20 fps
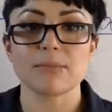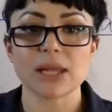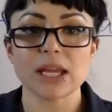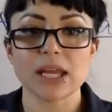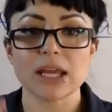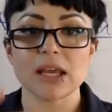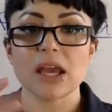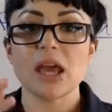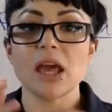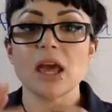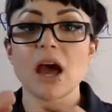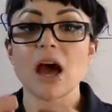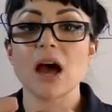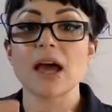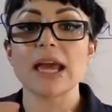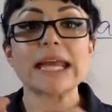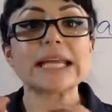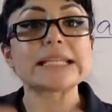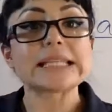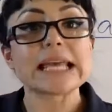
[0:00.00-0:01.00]
meaning uh,
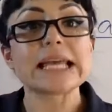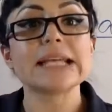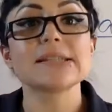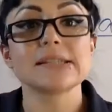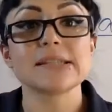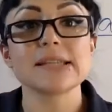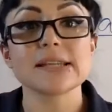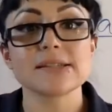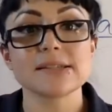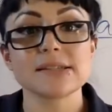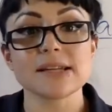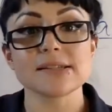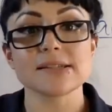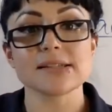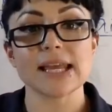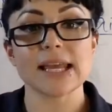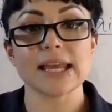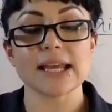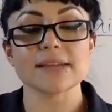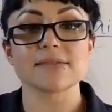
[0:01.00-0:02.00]
its
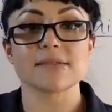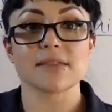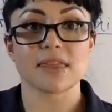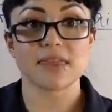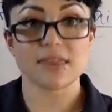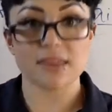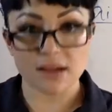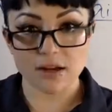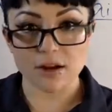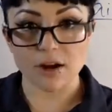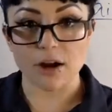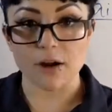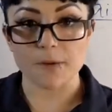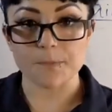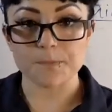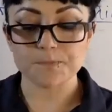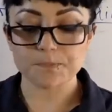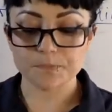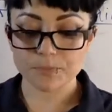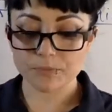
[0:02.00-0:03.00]
consistency is thicker
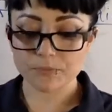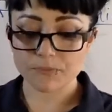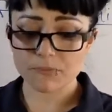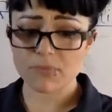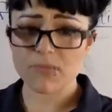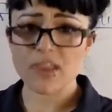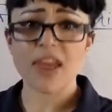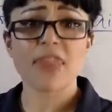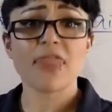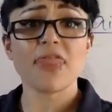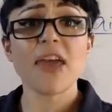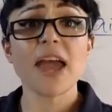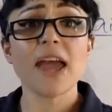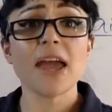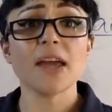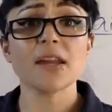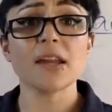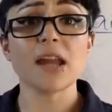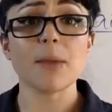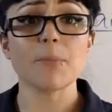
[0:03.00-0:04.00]
than